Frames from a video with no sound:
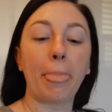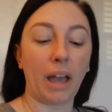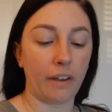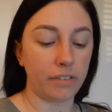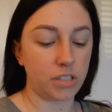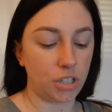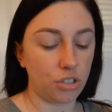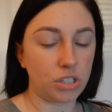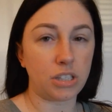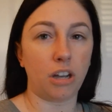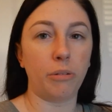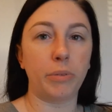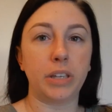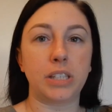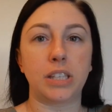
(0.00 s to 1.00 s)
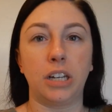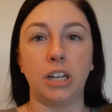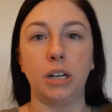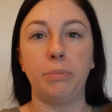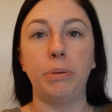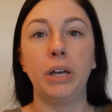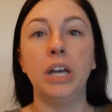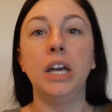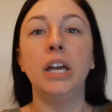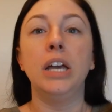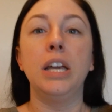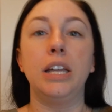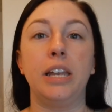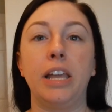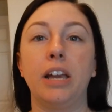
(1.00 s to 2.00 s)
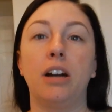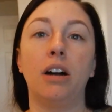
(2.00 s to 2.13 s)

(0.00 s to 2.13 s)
obviously you saw me set up an,